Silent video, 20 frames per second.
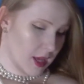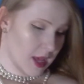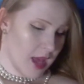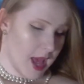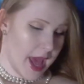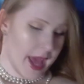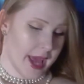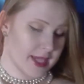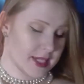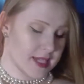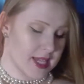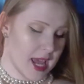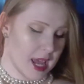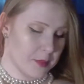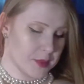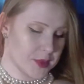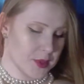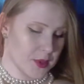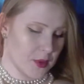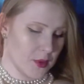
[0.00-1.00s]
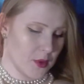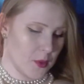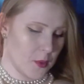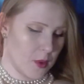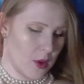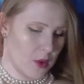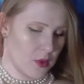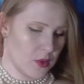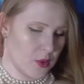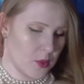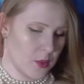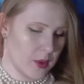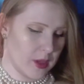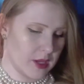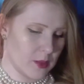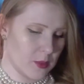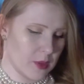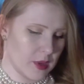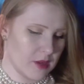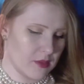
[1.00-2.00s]
Hey, damsel, quoth Queen
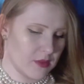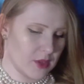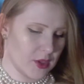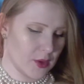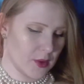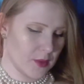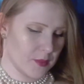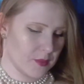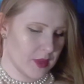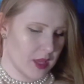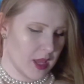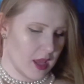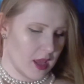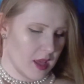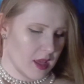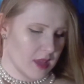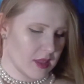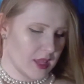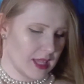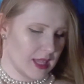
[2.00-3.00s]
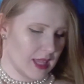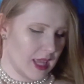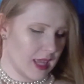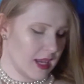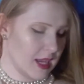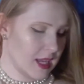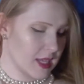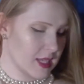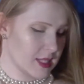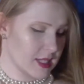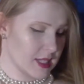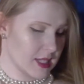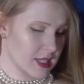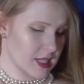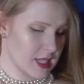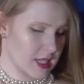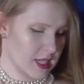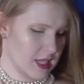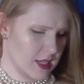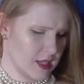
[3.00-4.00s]
Guinevere, thy lady is
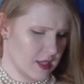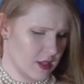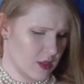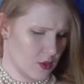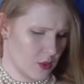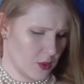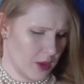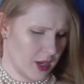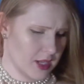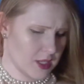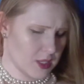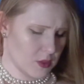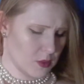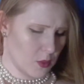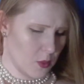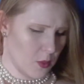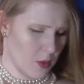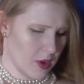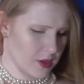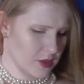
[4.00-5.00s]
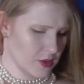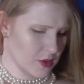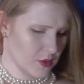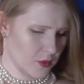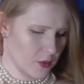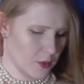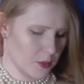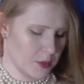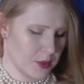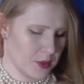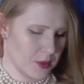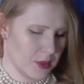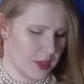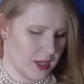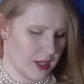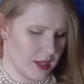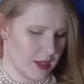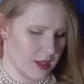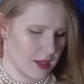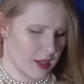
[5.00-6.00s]
indeed graced with wonderful beauty.
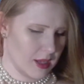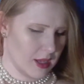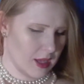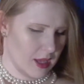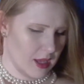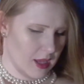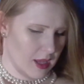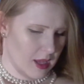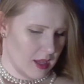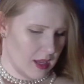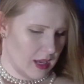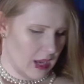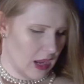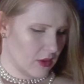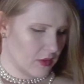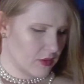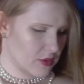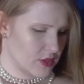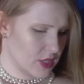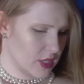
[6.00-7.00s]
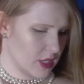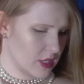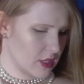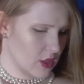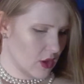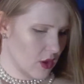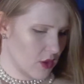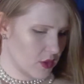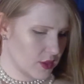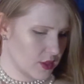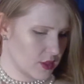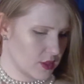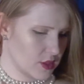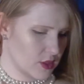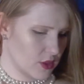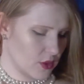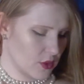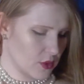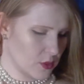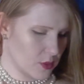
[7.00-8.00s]
Now if she doth in
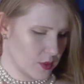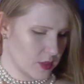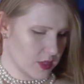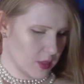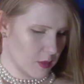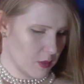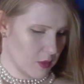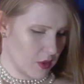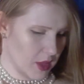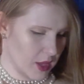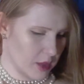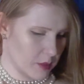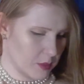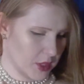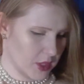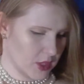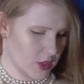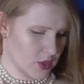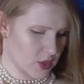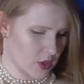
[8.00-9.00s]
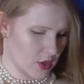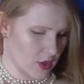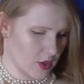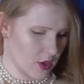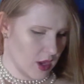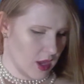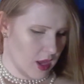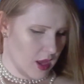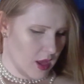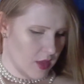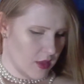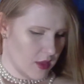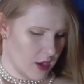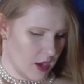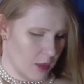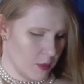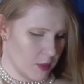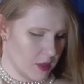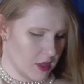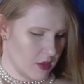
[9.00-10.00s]
sooth resemble that picture, then I
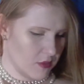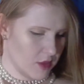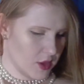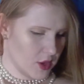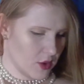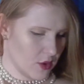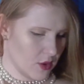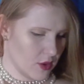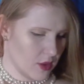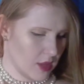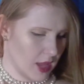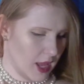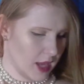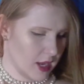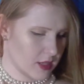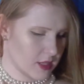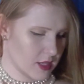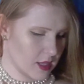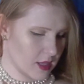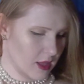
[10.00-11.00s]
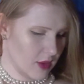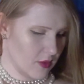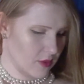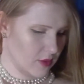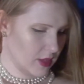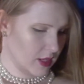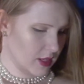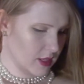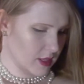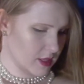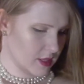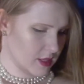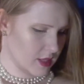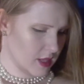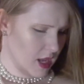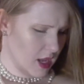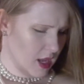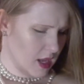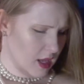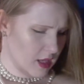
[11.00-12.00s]
believe that her like to loveliness
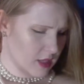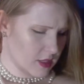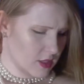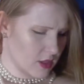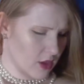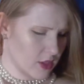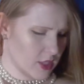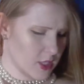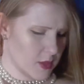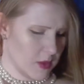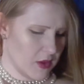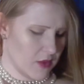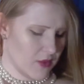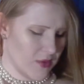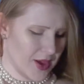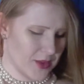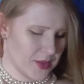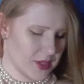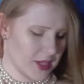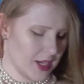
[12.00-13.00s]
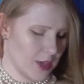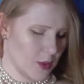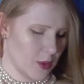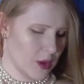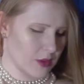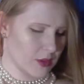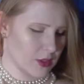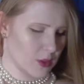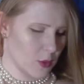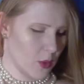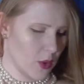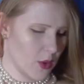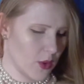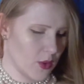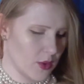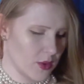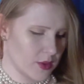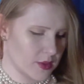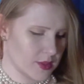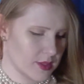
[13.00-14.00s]
is not to be found anywhere in the
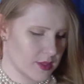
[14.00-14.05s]
world.